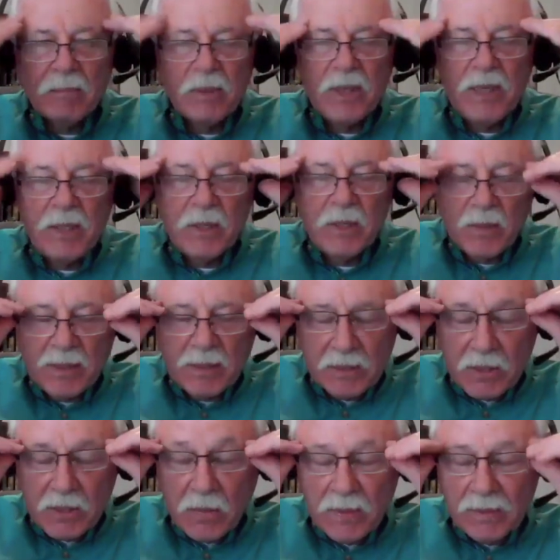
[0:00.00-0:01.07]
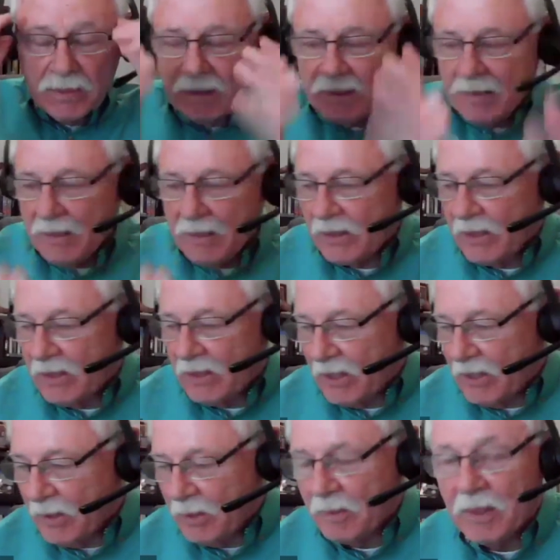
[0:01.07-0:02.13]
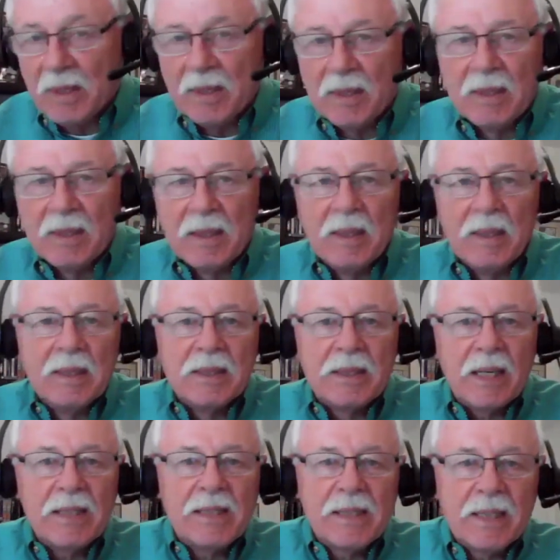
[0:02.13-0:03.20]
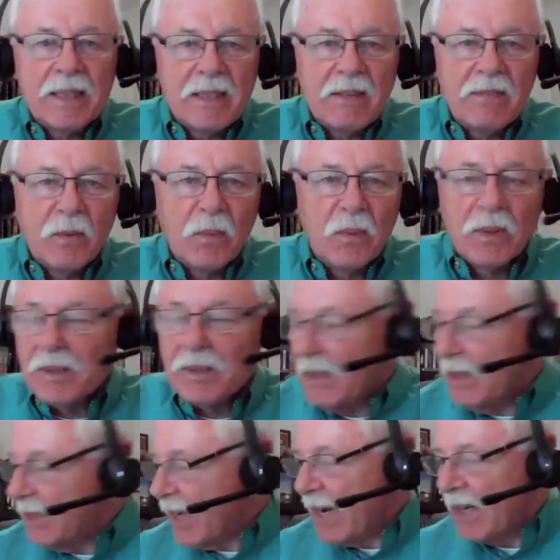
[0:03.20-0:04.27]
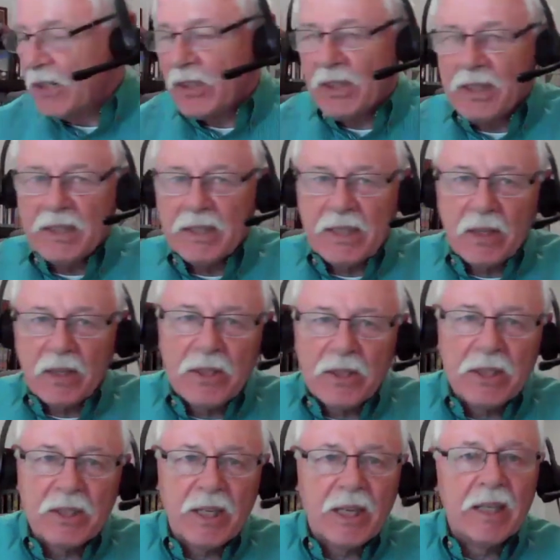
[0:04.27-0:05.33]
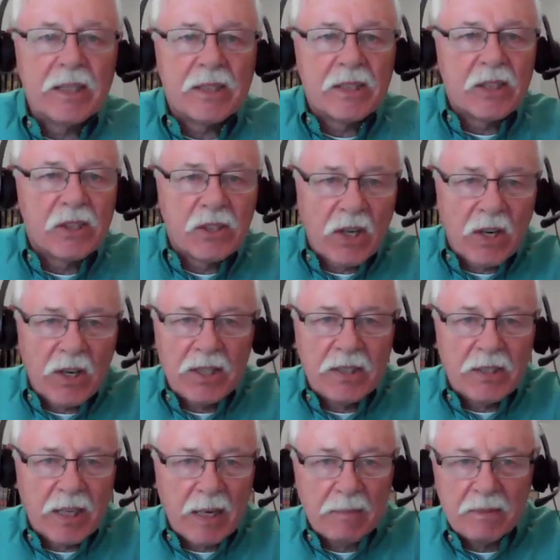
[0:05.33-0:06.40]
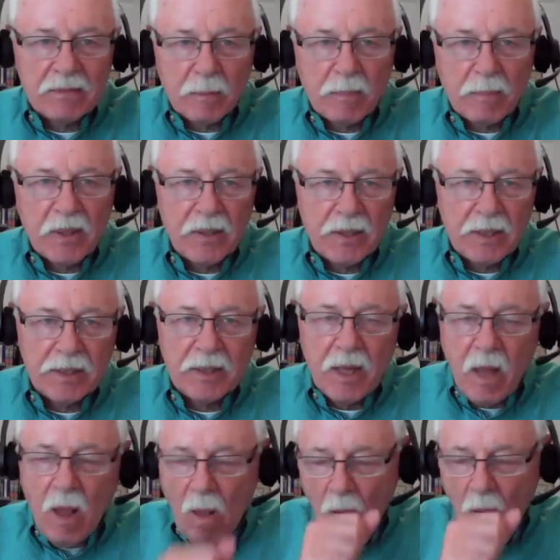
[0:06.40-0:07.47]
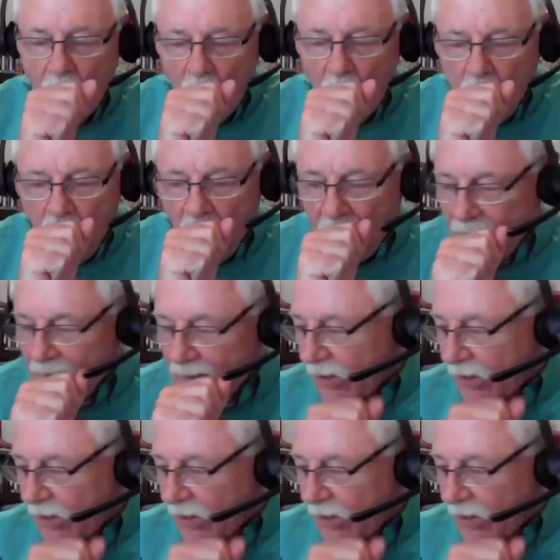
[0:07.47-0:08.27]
brain going. So let's continue. ten sixty-four is actually the Celsius, and it's the starting time of a period. And